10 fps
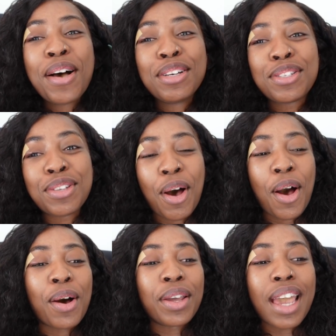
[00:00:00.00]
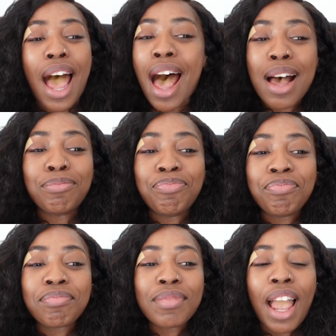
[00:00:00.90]
So yeah,
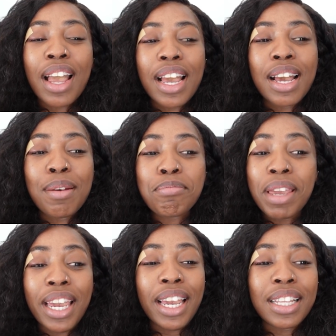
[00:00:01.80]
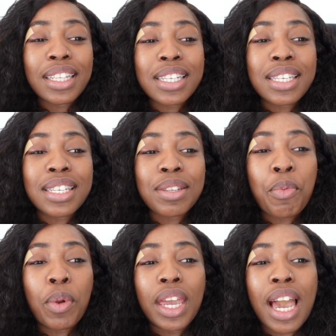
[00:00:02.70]
me this
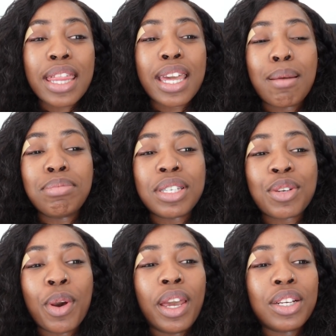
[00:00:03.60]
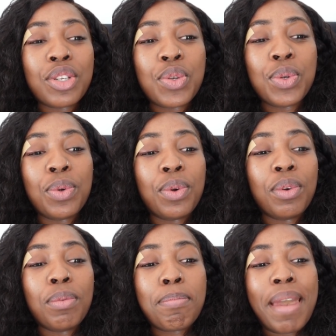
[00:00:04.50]
week, I think I'm just going
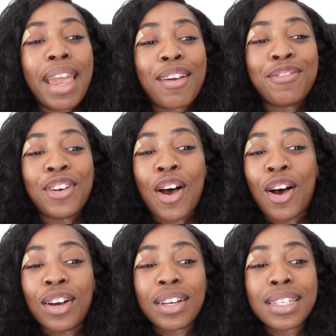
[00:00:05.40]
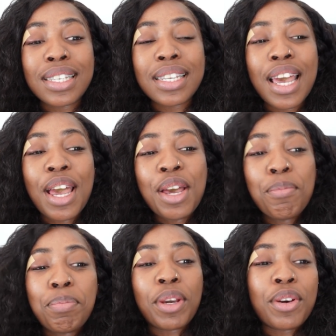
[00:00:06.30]
to make vlogs
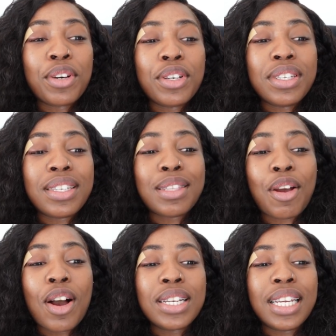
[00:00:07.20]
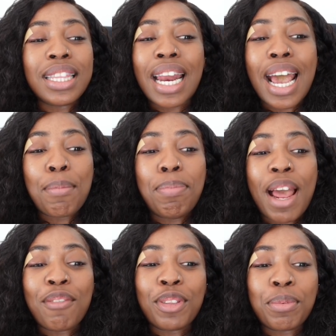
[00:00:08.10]
because the content that I had
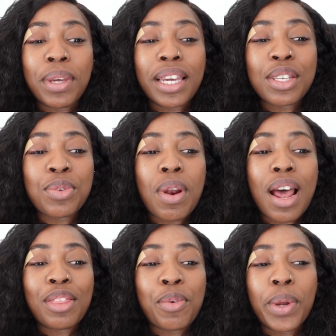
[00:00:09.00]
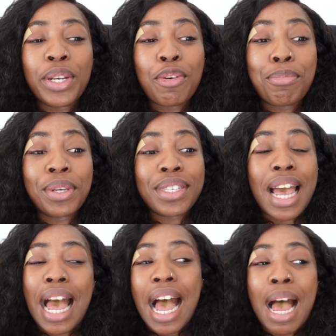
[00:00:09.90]
planned for the week is all out the window because
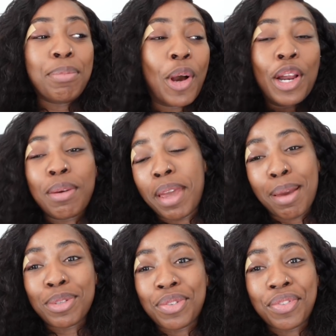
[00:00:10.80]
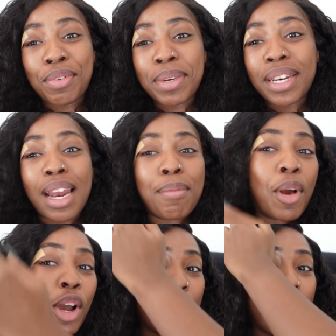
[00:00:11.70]
I'm not gonna be able to film it, and I'm
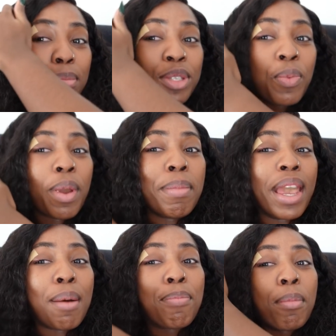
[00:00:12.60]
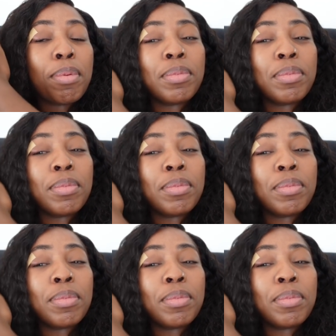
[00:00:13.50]
not gonna be able to wear makeup